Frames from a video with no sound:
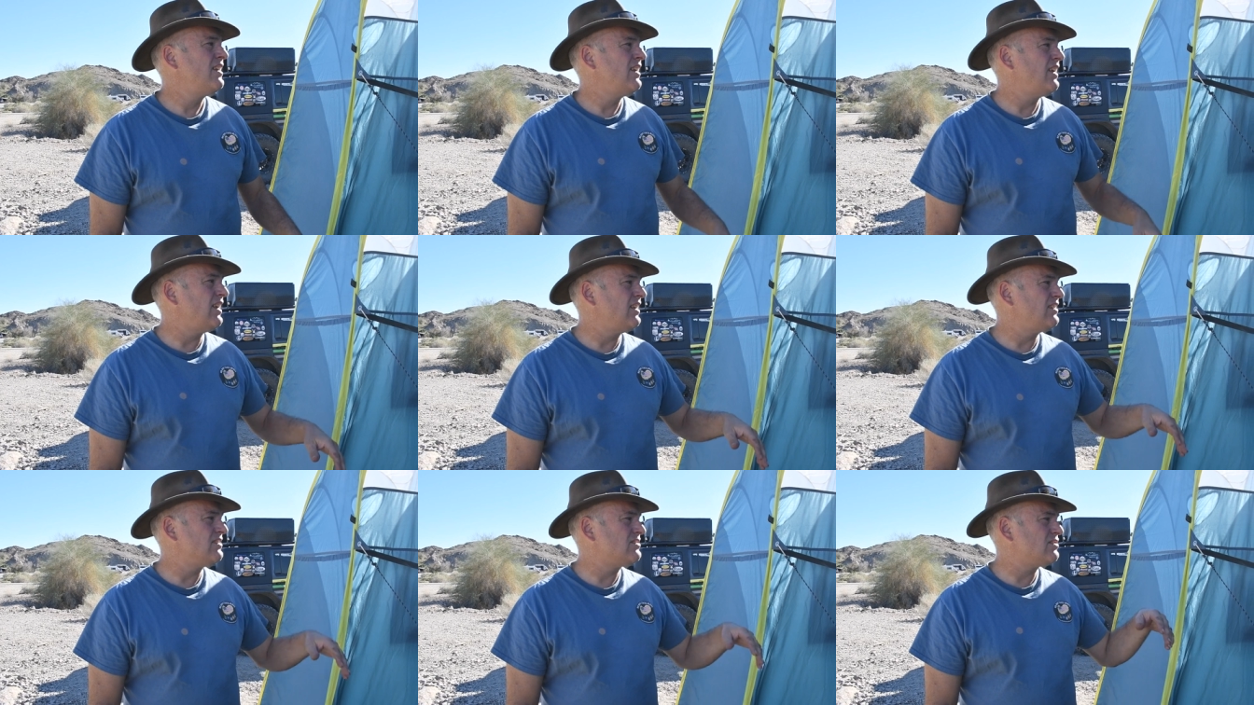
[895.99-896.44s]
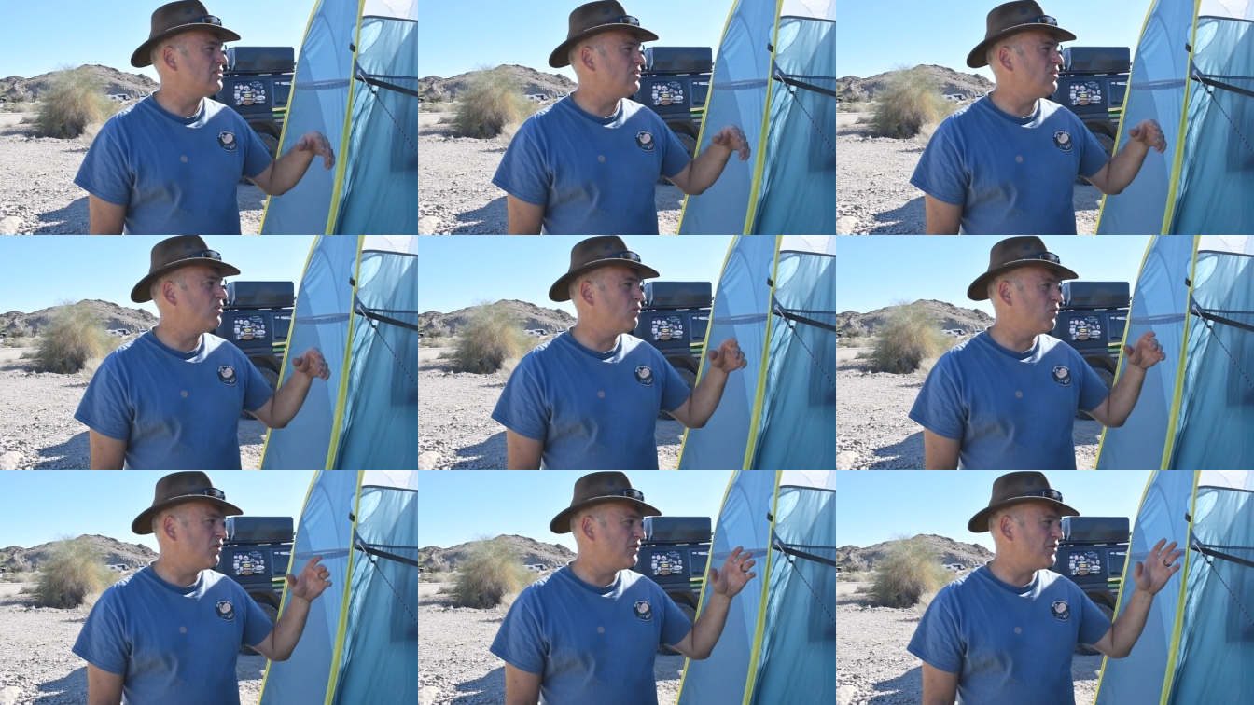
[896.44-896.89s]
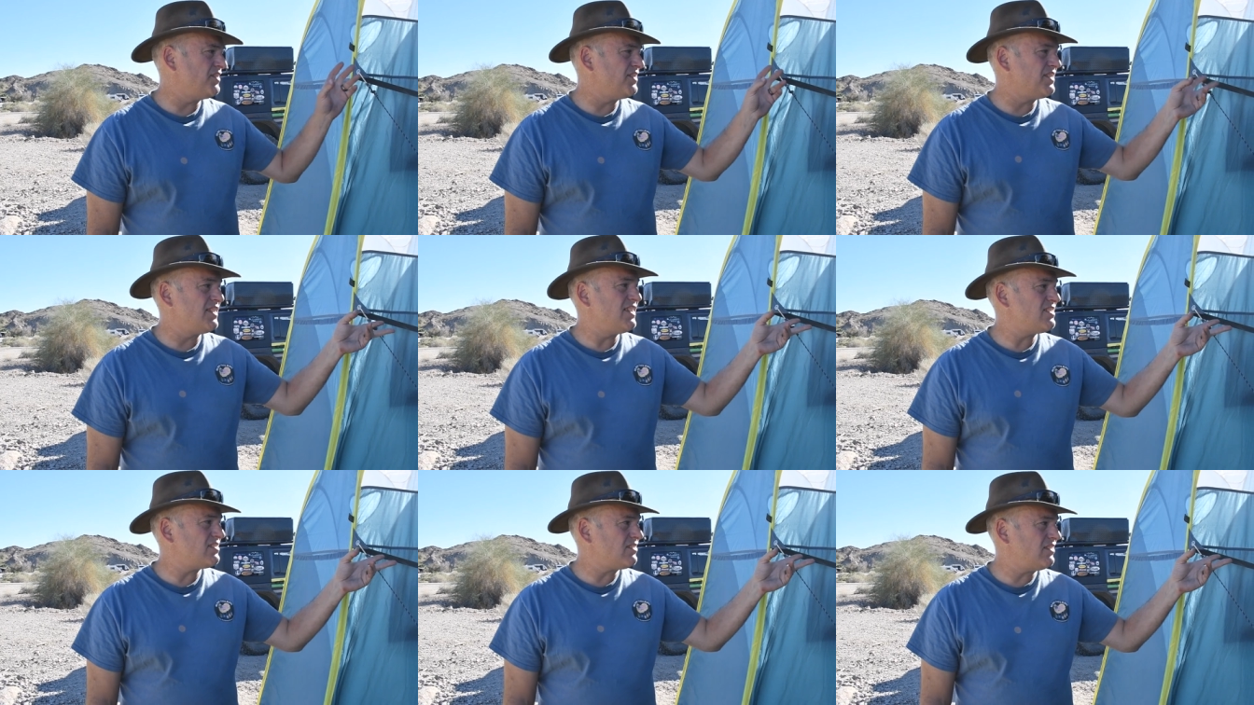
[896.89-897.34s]
and so with the
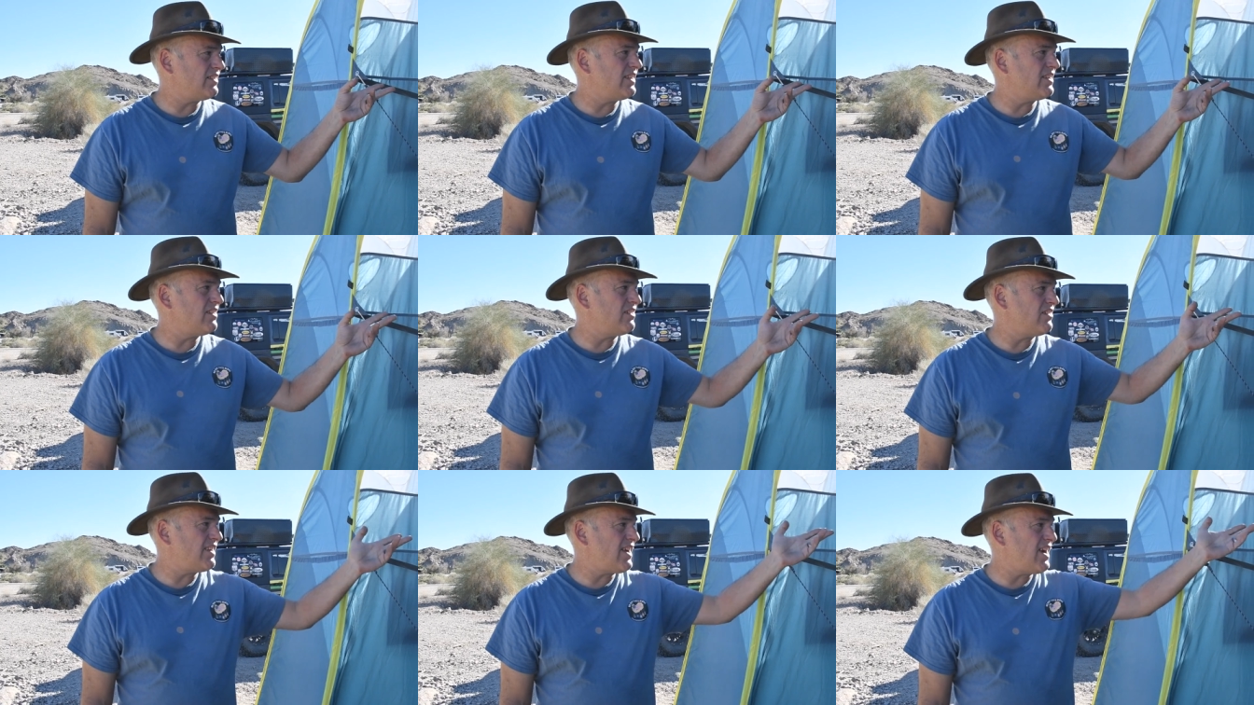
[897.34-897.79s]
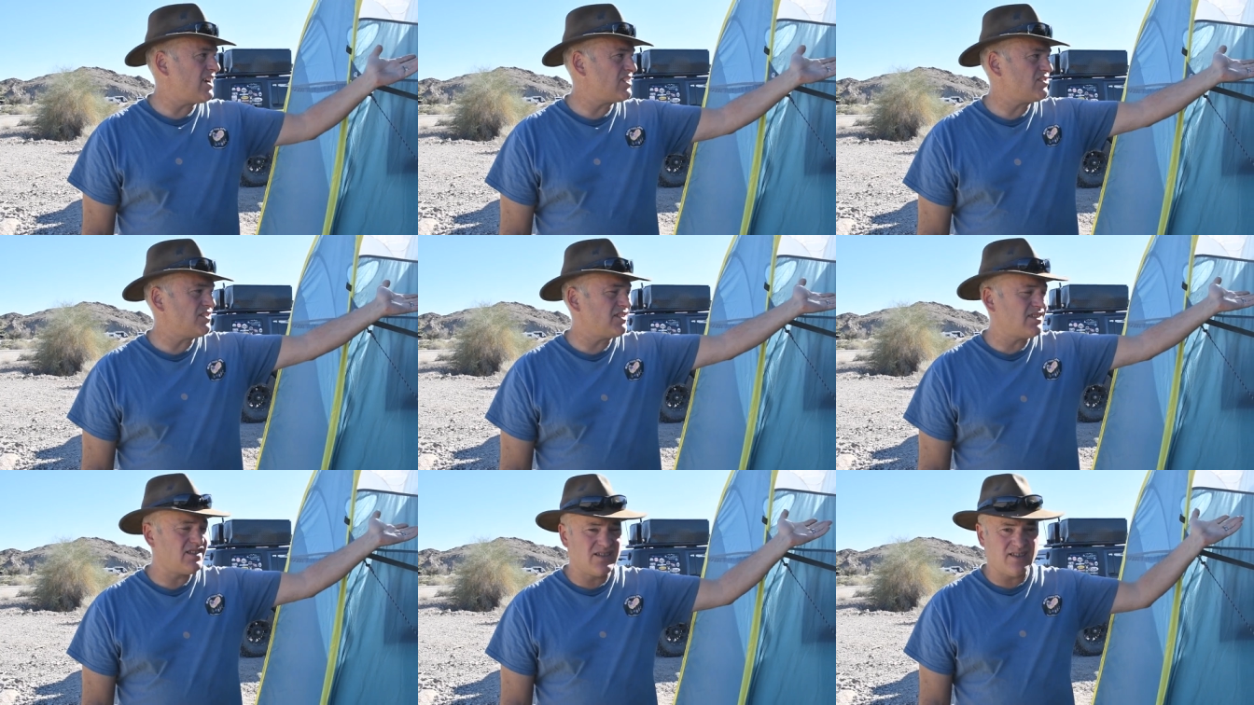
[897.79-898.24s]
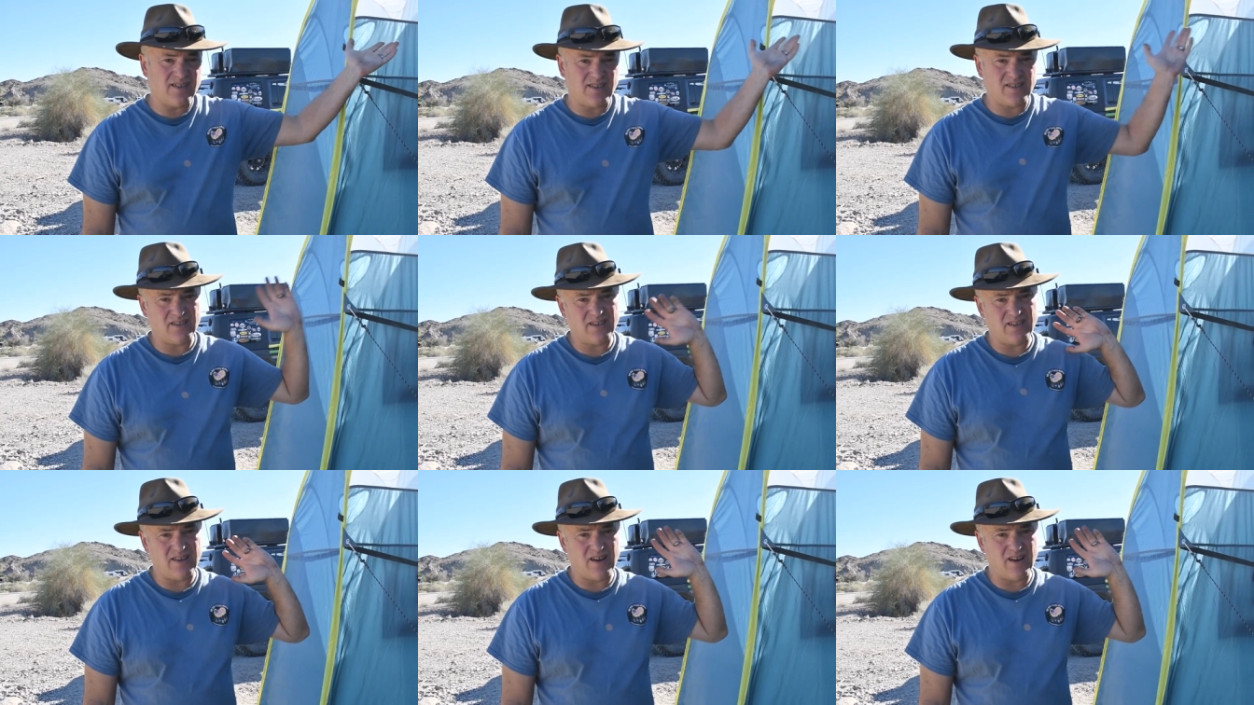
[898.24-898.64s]
diesel heater it actually sucks